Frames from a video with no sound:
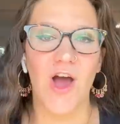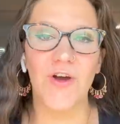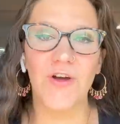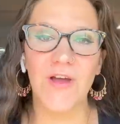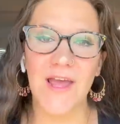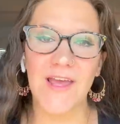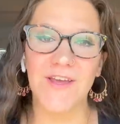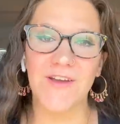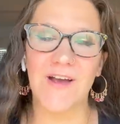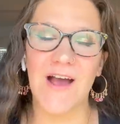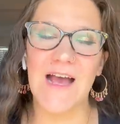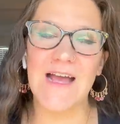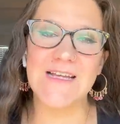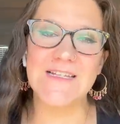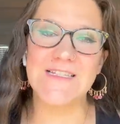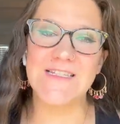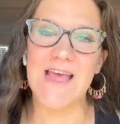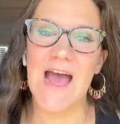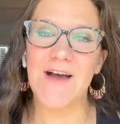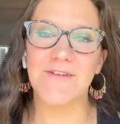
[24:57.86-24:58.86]
Okay, you
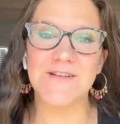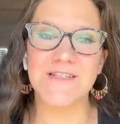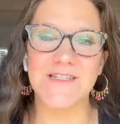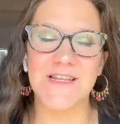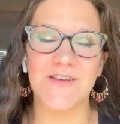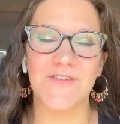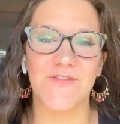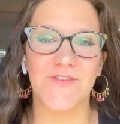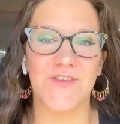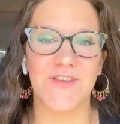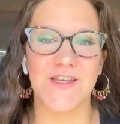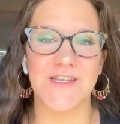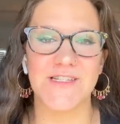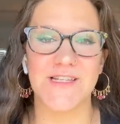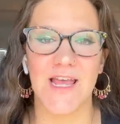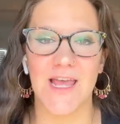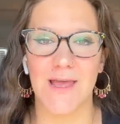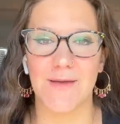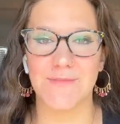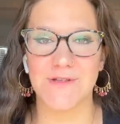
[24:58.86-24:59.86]
guys, that was it for this
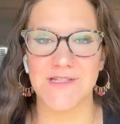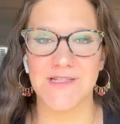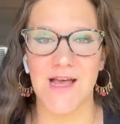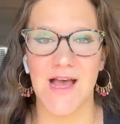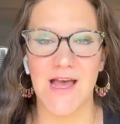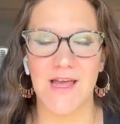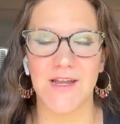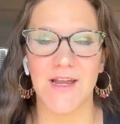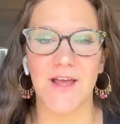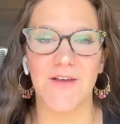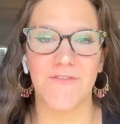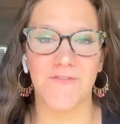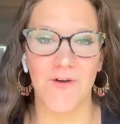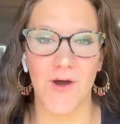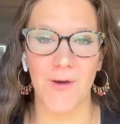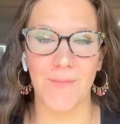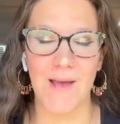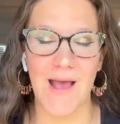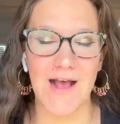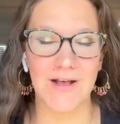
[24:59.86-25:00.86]
Amazon
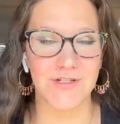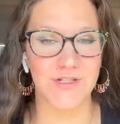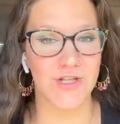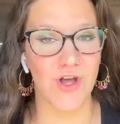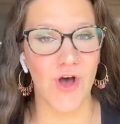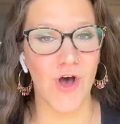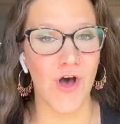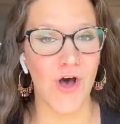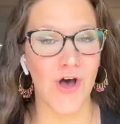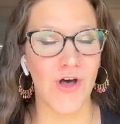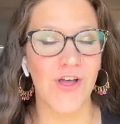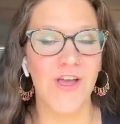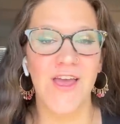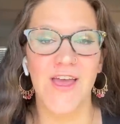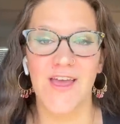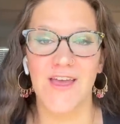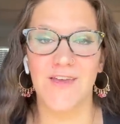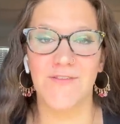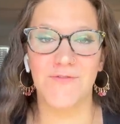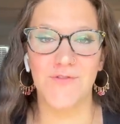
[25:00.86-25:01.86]
farmhouse haul.
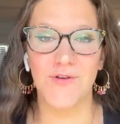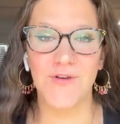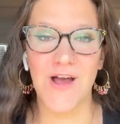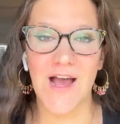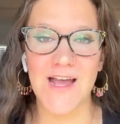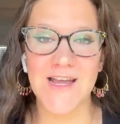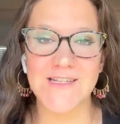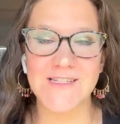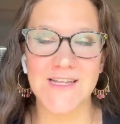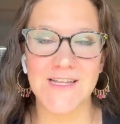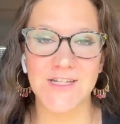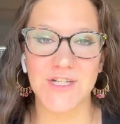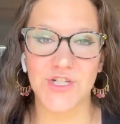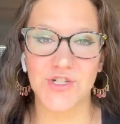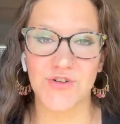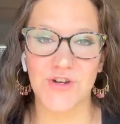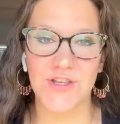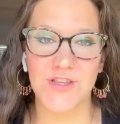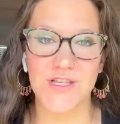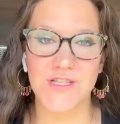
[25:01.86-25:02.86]
If you guys
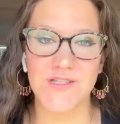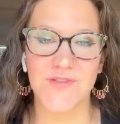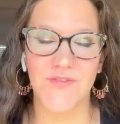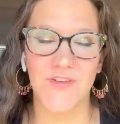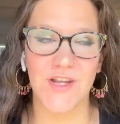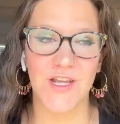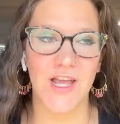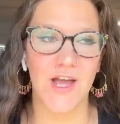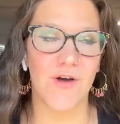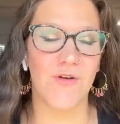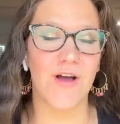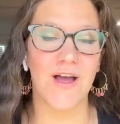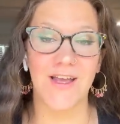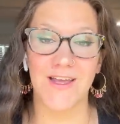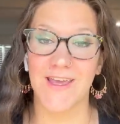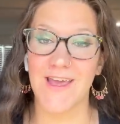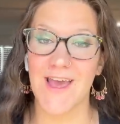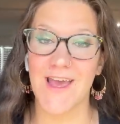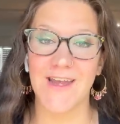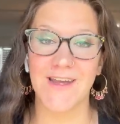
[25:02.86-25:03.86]
enjoyed this video,
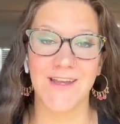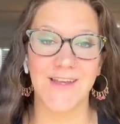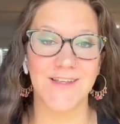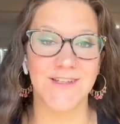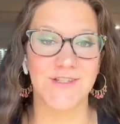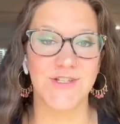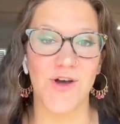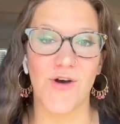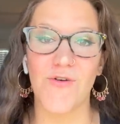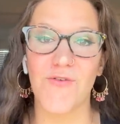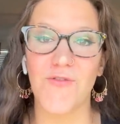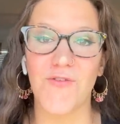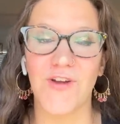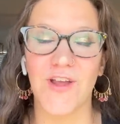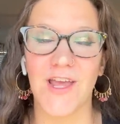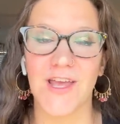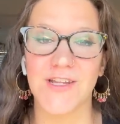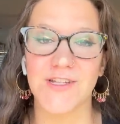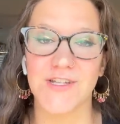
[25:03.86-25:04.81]
again, don't forget